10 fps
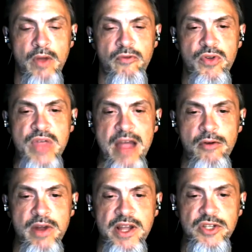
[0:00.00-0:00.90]
For that
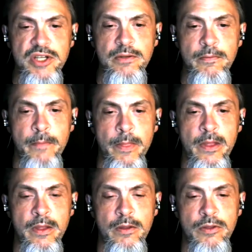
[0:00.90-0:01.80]
reason,
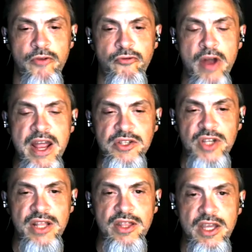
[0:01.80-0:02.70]
the
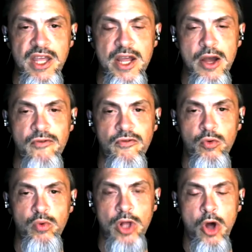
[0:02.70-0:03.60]
phrase in the key of
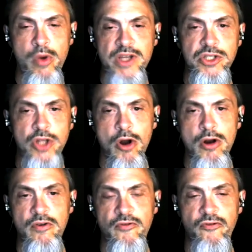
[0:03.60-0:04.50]
will always
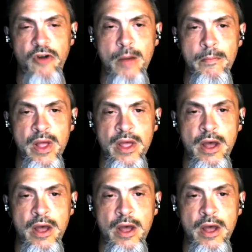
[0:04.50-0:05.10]
start from